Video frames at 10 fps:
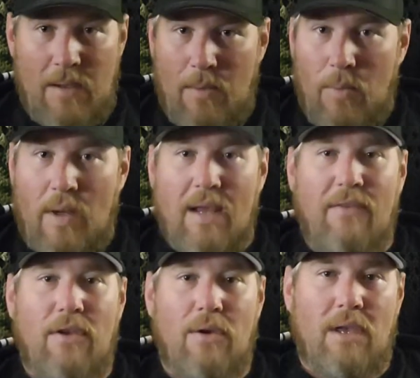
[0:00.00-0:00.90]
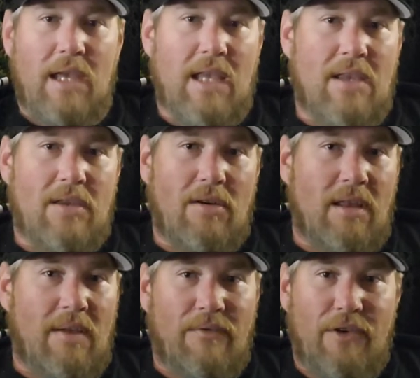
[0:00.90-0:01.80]
whatever you can get to
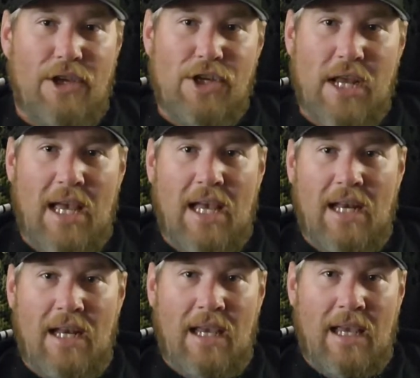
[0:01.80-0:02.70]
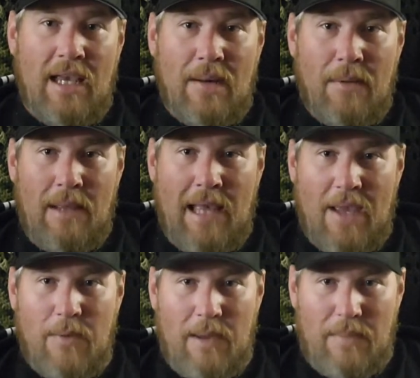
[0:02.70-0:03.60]
turn them fish on and get them.
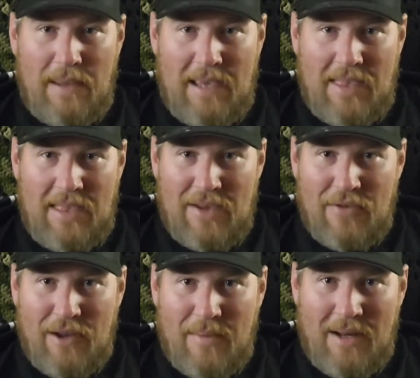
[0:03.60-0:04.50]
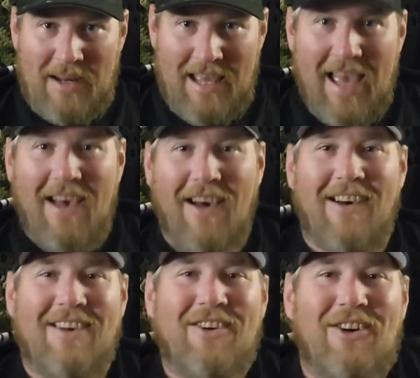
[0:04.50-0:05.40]
Hi, Queen Bee. Thanks for coming in.
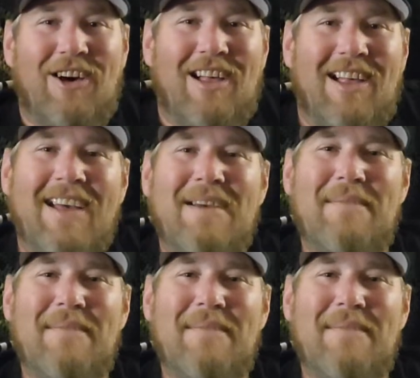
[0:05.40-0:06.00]
Yeah, cool.